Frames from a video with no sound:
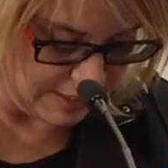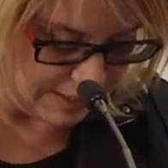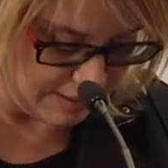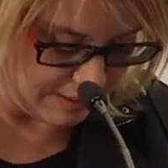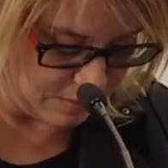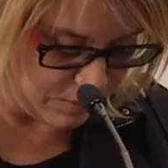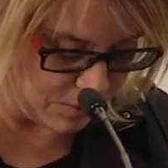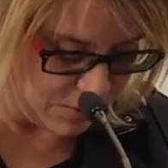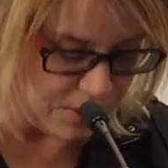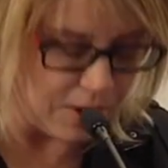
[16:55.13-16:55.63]

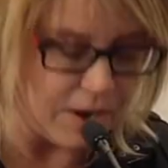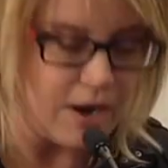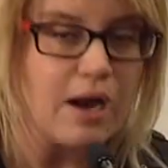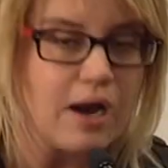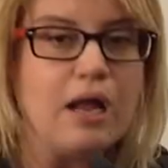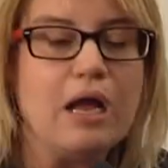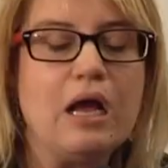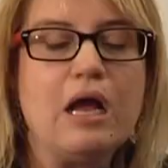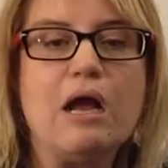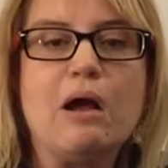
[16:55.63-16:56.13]
that more.
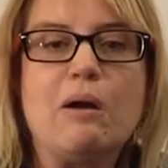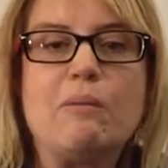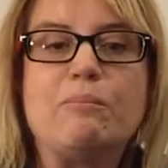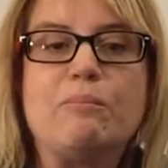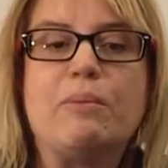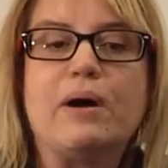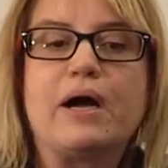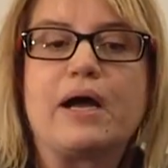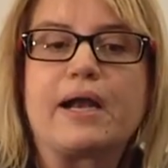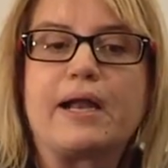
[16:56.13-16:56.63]

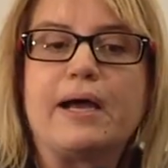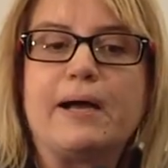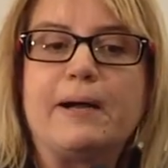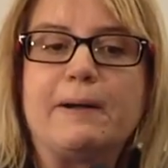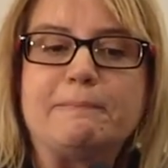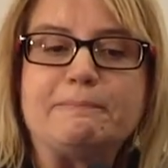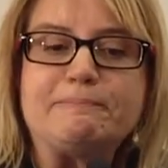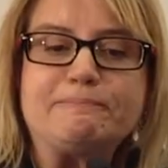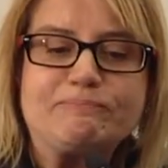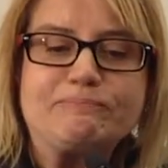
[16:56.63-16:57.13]

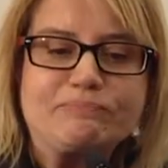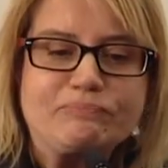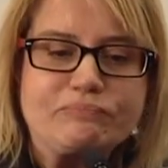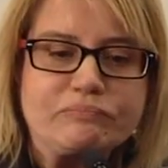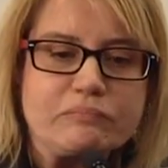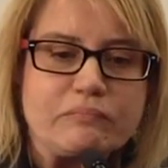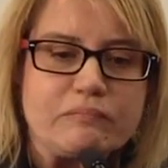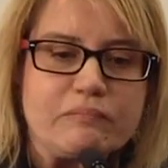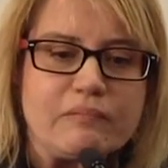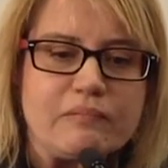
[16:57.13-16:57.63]
But
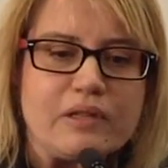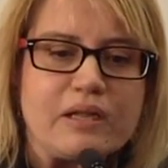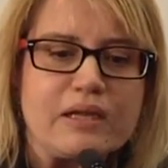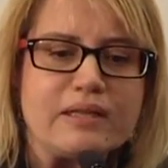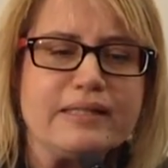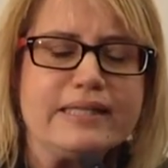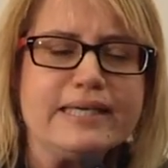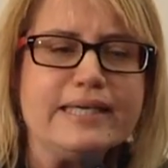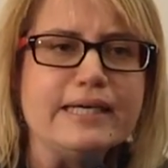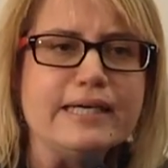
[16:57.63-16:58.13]

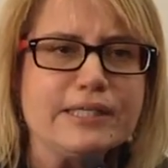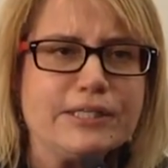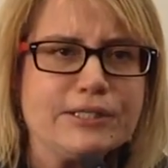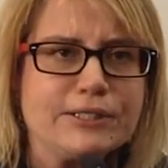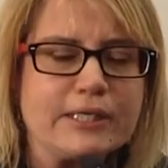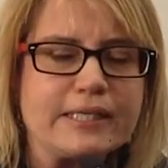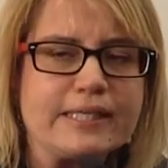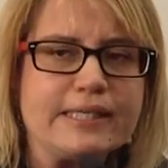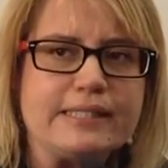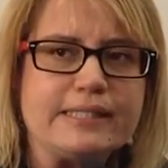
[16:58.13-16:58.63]
the
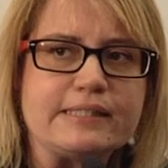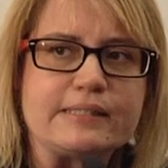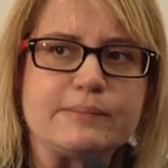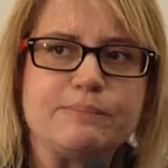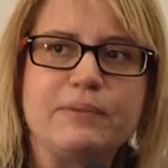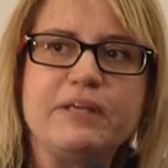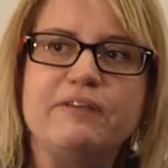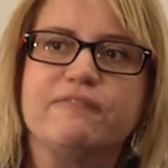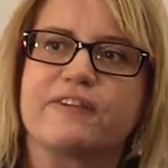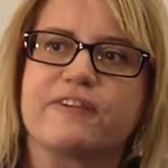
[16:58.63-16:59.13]
other is
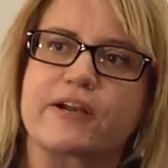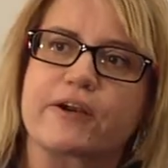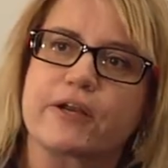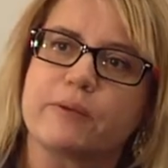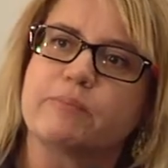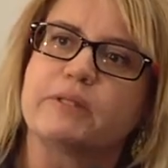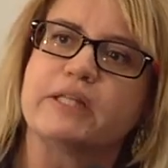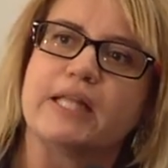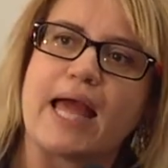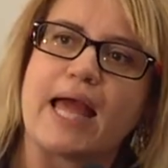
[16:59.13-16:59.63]
be
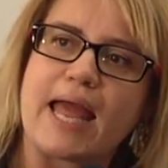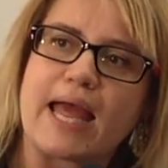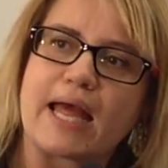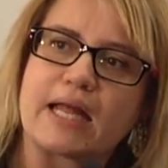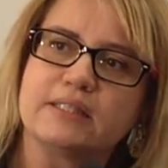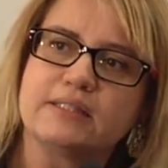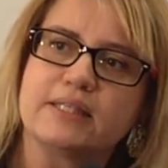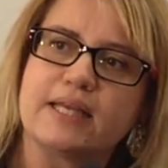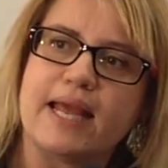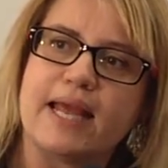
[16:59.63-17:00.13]
very
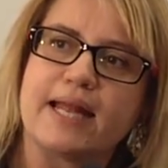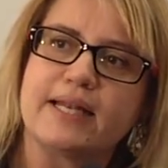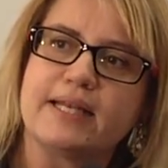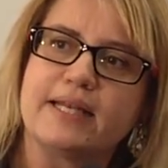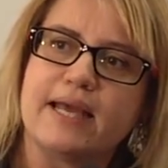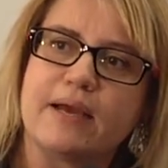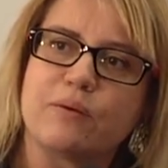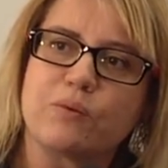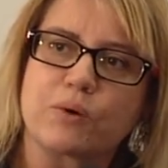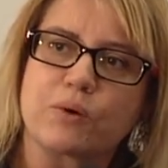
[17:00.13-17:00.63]
planned
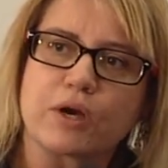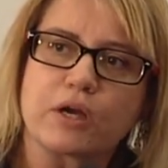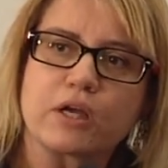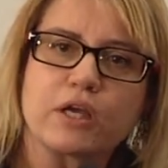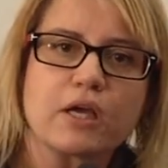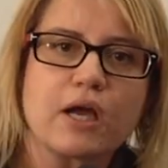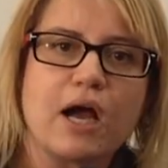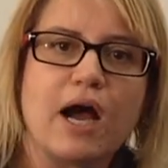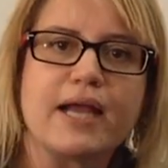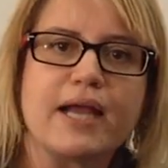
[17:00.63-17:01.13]
and
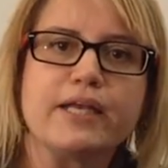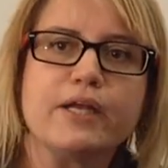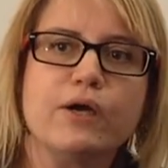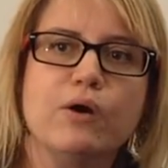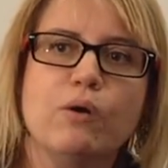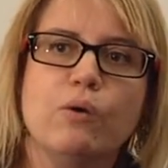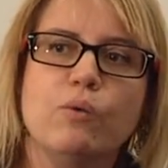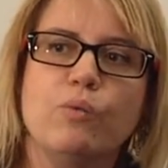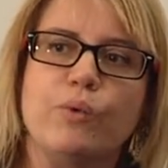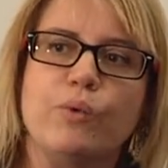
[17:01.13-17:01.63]
network. I
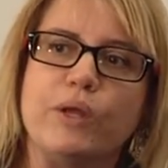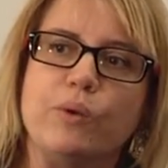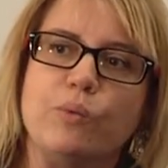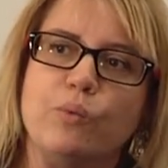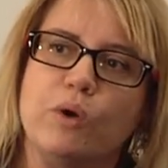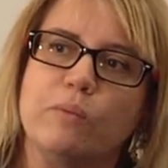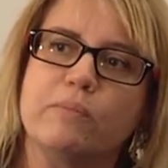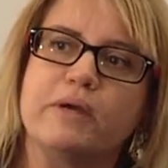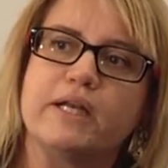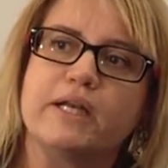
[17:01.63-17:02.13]
know we
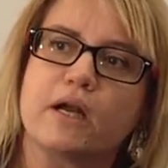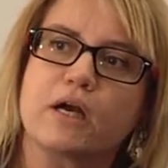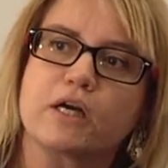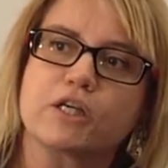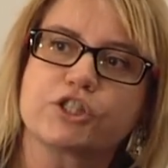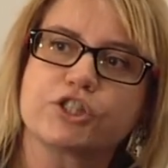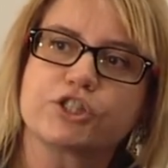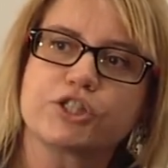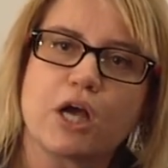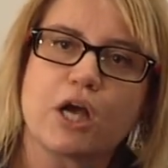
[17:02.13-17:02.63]
women
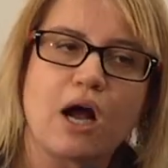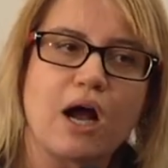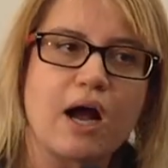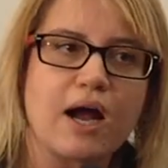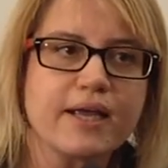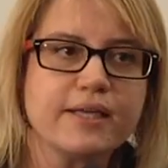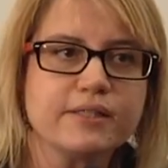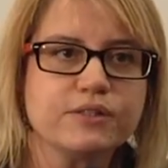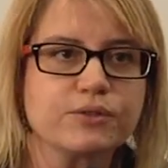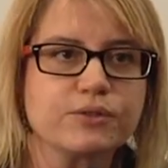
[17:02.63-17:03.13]
are
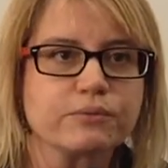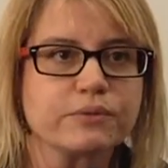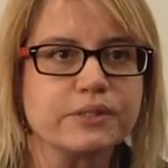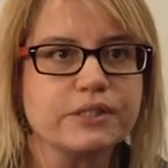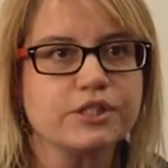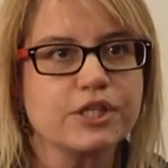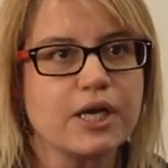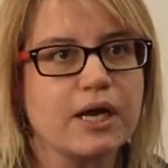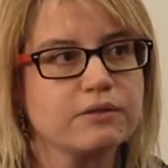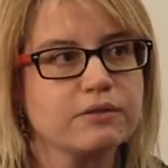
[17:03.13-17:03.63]
shy to
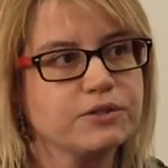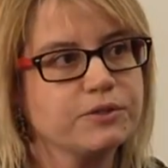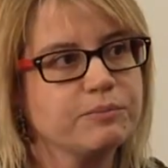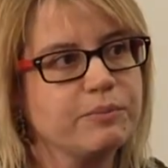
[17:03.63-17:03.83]
reach out to